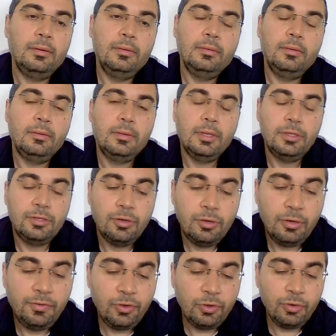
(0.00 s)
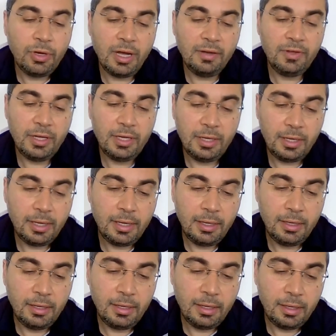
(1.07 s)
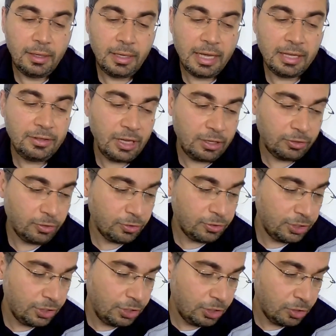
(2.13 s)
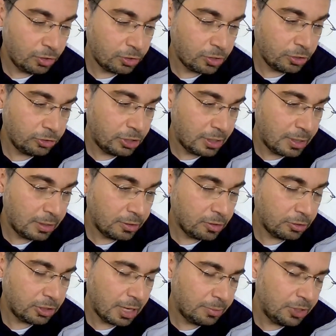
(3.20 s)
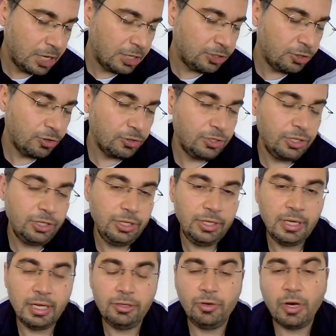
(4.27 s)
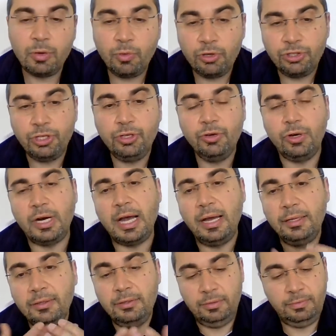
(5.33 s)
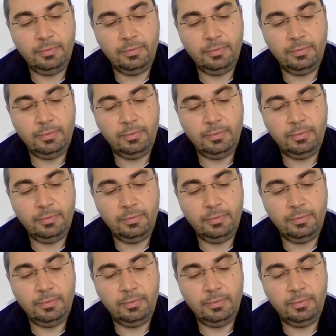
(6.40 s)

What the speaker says: Okay, so if you have a dirt OCD or contamination OCD and you are washing your hand,